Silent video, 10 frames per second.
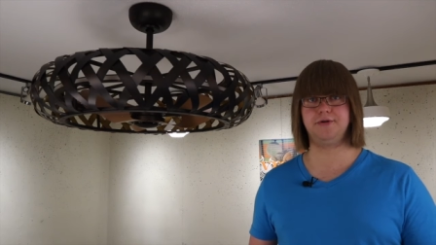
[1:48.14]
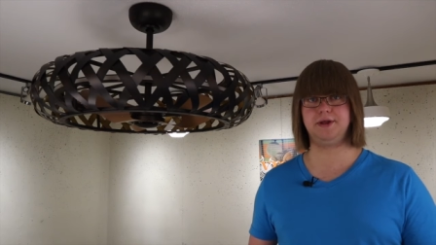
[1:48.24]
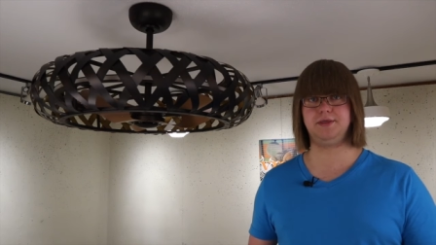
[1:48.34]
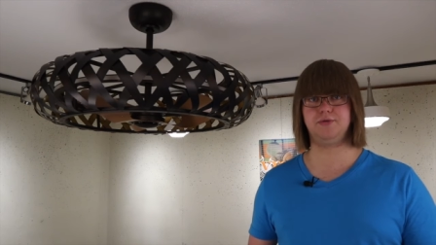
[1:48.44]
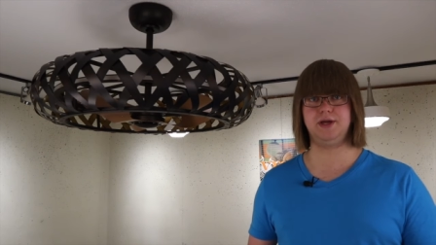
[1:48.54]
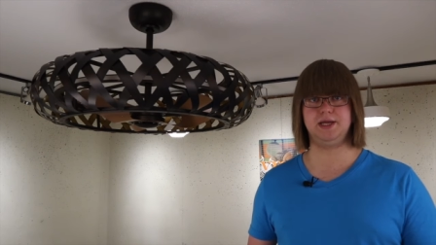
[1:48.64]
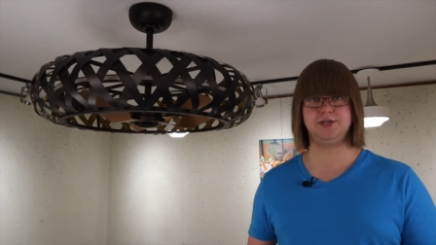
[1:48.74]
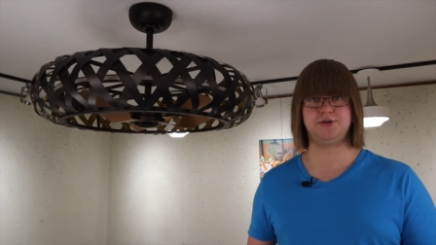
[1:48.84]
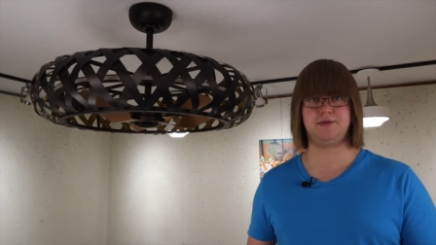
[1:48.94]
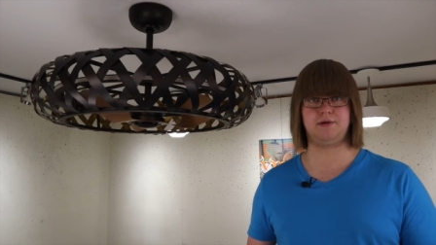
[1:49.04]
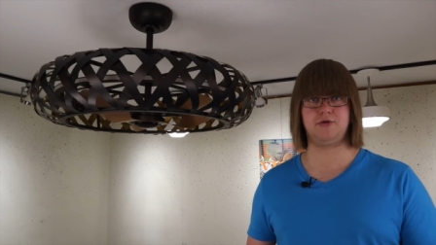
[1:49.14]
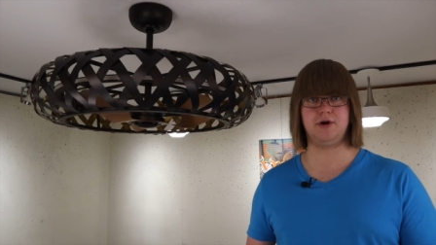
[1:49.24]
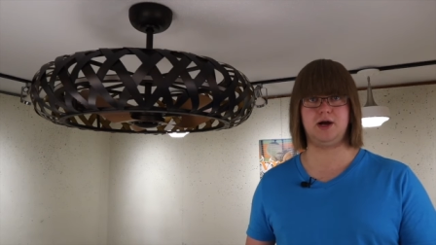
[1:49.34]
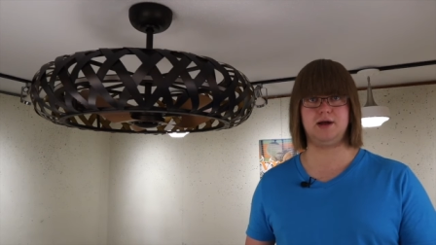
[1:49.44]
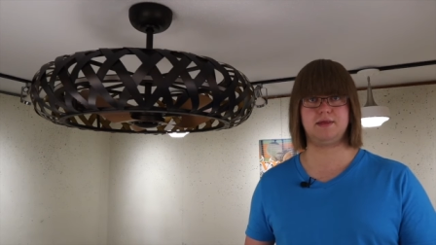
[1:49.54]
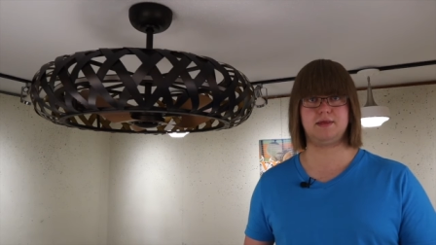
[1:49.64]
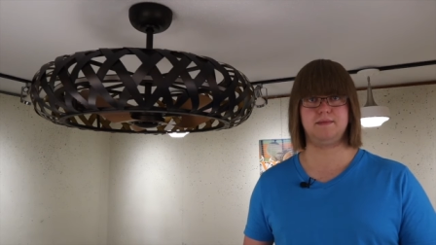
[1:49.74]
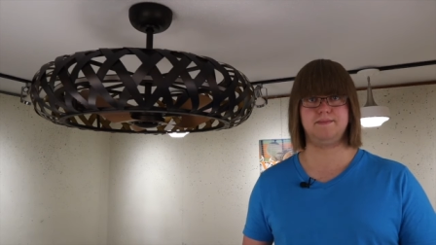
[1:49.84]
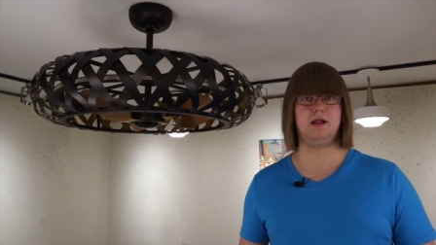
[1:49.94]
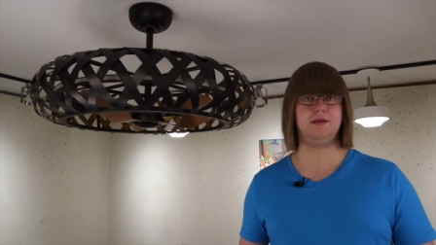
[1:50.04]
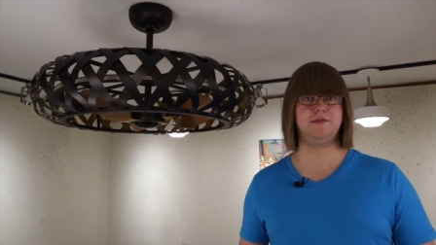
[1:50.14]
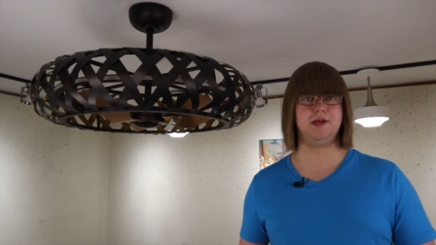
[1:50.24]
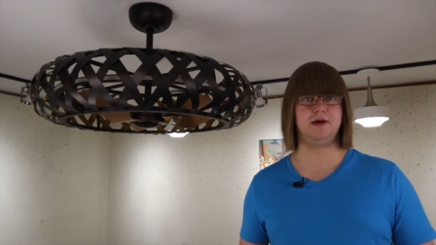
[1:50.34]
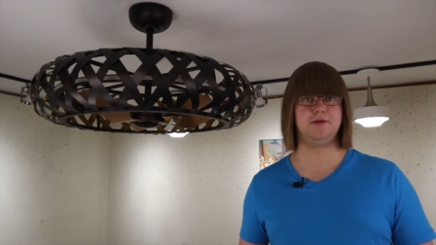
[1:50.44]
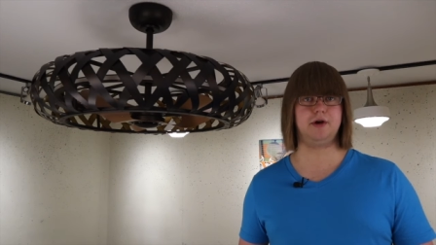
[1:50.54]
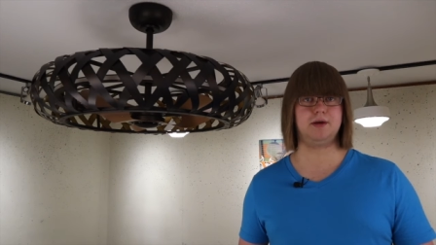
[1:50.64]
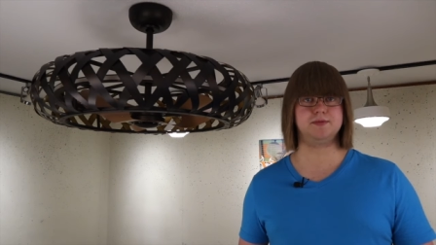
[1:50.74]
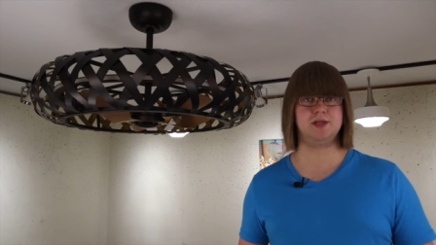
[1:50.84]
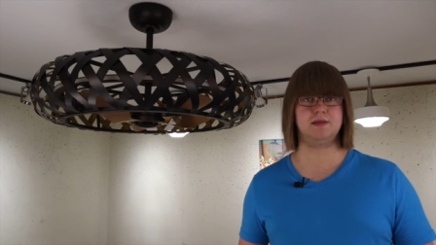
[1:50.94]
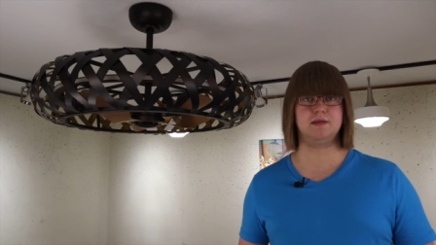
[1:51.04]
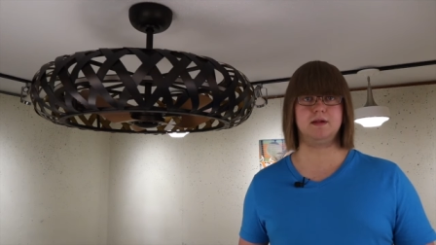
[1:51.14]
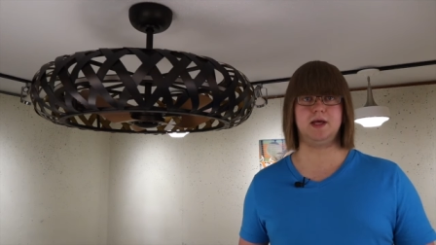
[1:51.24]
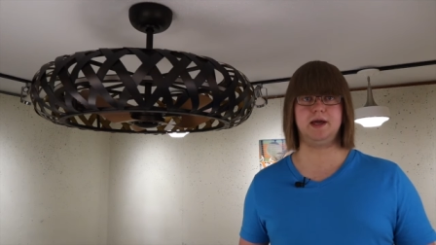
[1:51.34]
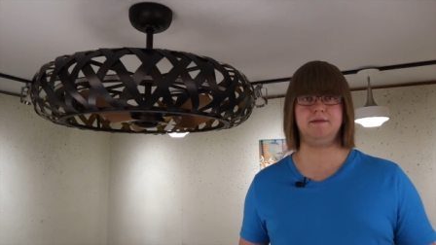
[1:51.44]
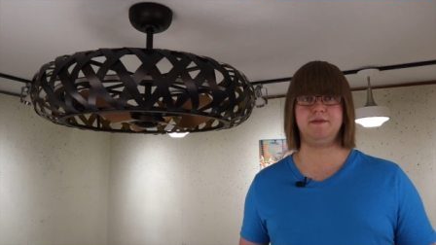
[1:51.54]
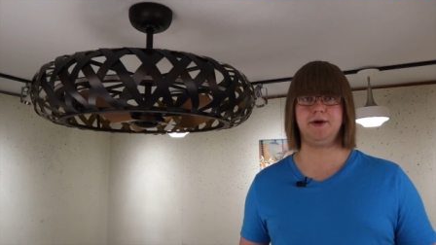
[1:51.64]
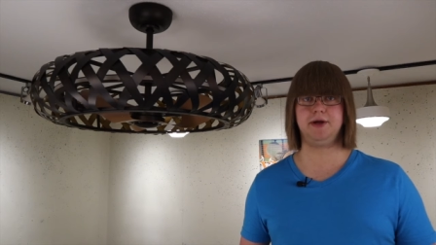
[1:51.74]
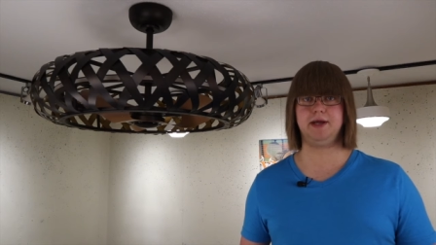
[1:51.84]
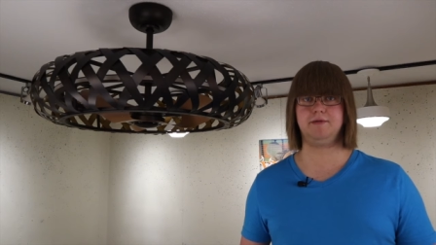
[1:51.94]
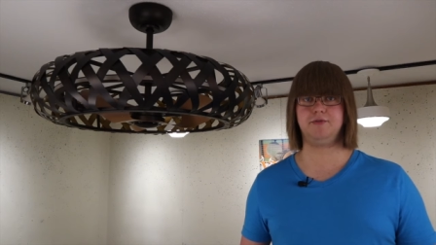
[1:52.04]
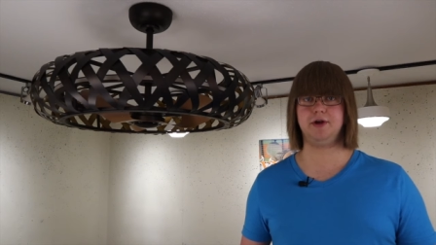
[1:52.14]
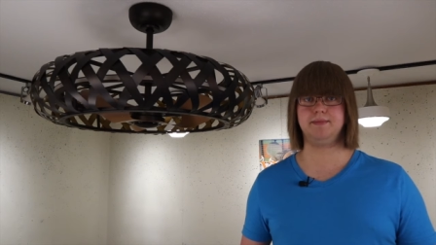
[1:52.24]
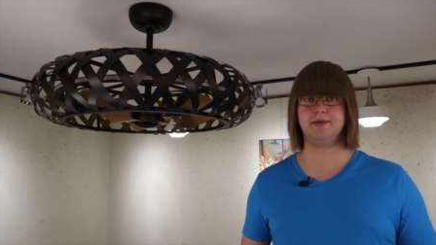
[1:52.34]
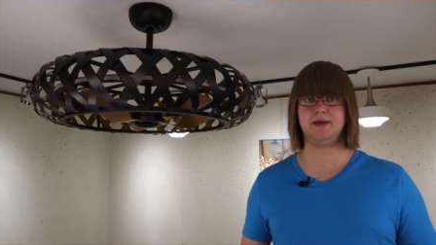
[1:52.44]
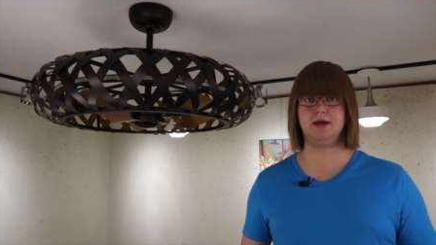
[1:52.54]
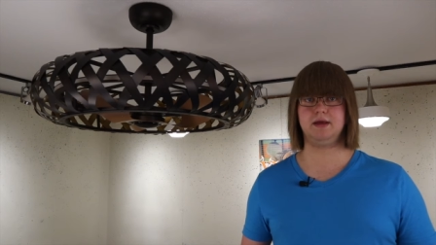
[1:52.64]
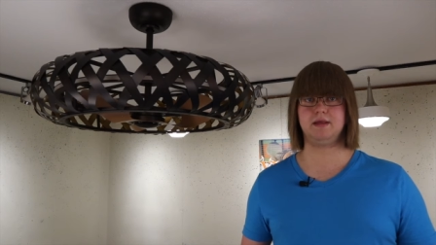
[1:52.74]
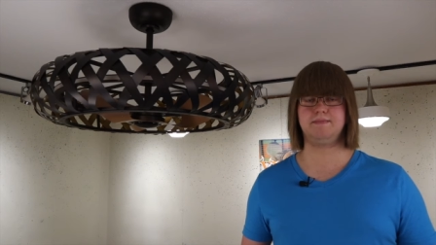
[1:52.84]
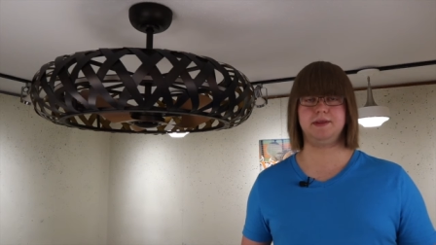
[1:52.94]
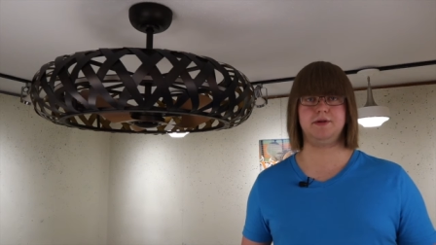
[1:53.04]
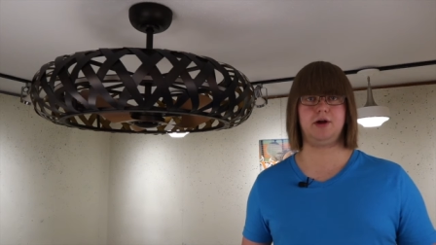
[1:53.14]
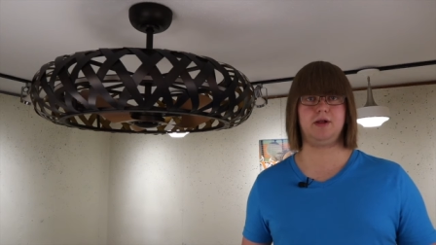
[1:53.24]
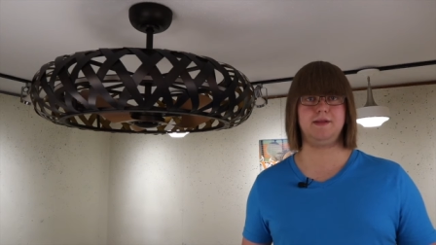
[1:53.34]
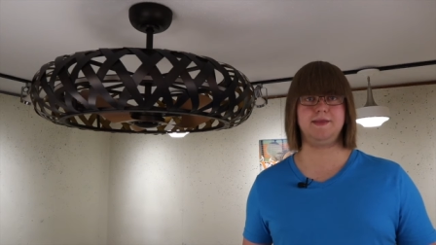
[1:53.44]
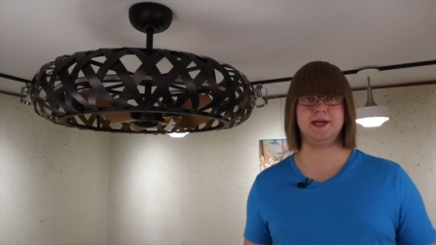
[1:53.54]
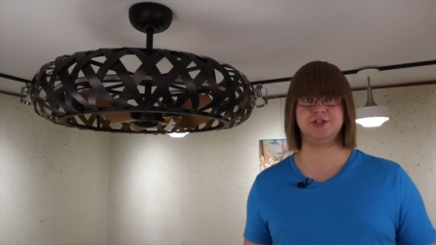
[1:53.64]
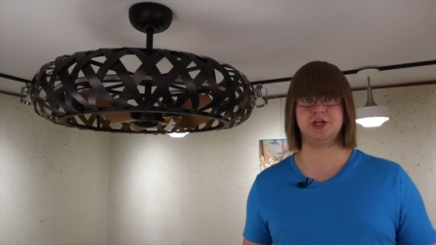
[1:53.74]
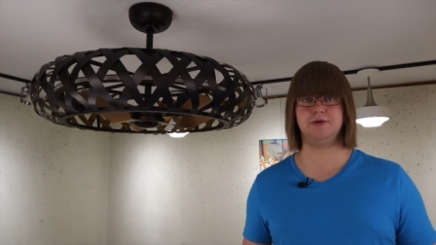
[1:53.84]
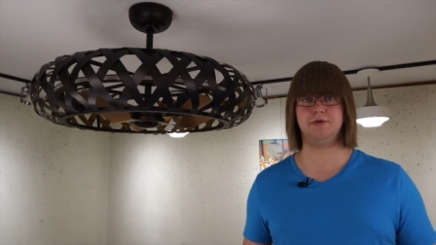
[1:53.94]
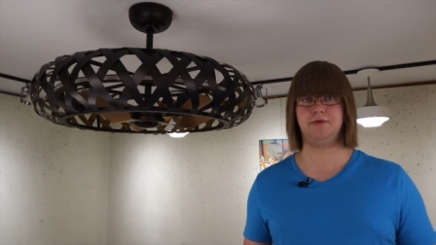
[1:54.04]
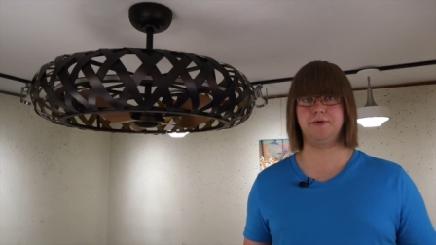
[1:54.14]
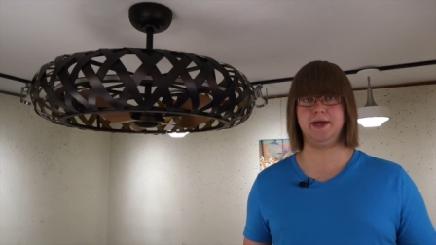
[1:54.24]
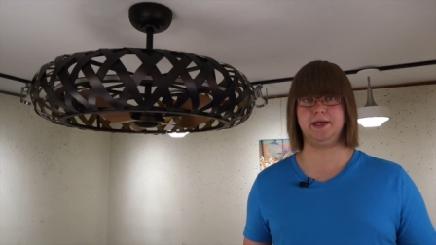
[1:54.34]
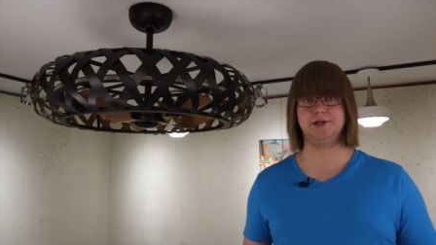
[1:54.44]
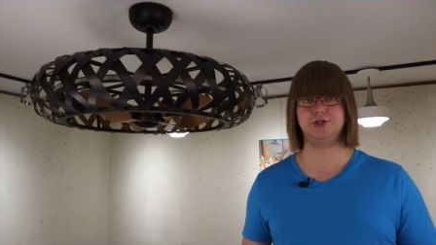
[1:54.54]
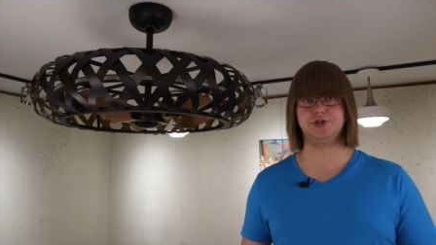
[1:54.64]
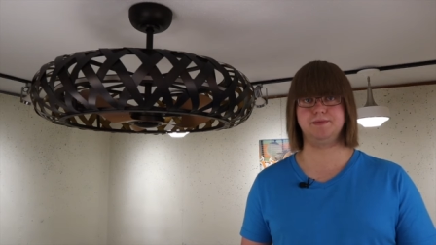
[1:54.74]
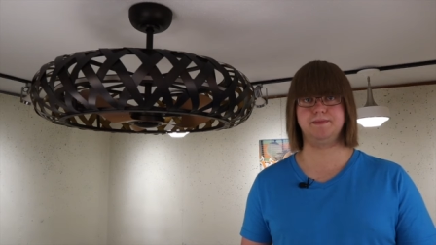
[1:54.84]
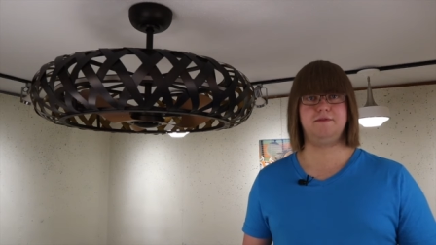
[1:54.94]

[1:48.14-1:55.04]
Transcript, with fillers: thirty-three inches across. All of the other options in the line vary in frame size, but they're all in that general range.